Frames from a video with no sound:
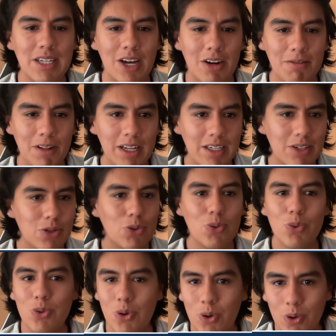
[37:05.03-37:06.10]
out of like
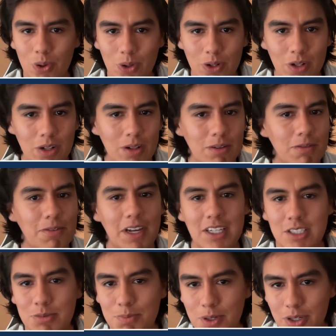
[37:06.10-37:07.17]
Google,
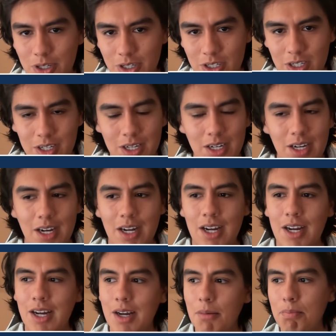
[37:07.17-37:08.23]
Facebook,
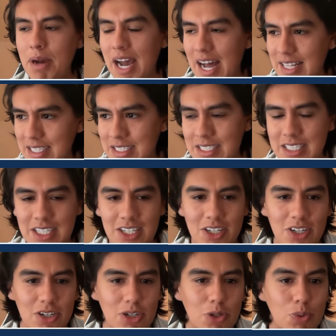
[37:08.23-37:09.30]

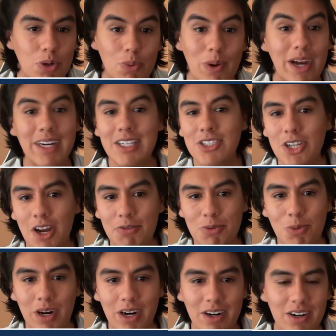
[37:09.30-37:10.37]
Palantir, who were writing
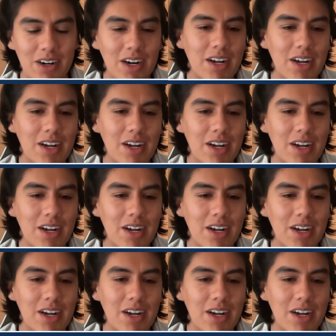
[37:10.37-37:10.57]
software.